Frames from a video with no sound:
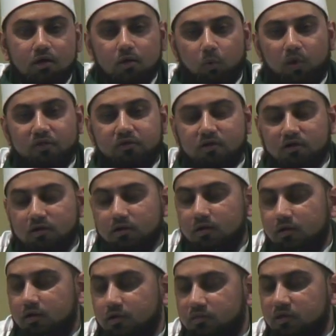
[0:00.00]
whether
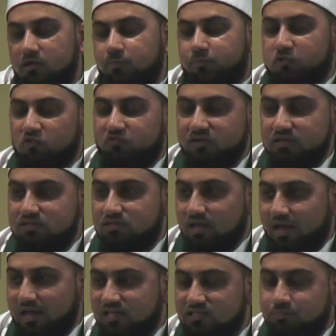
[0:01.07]
the proof is
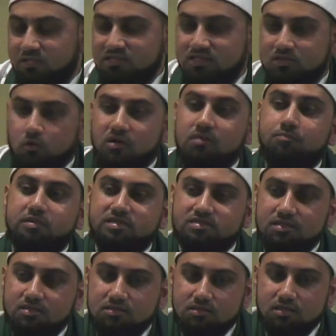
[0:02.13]
explicit or
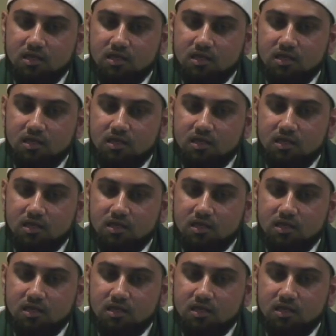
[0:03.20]
implicit,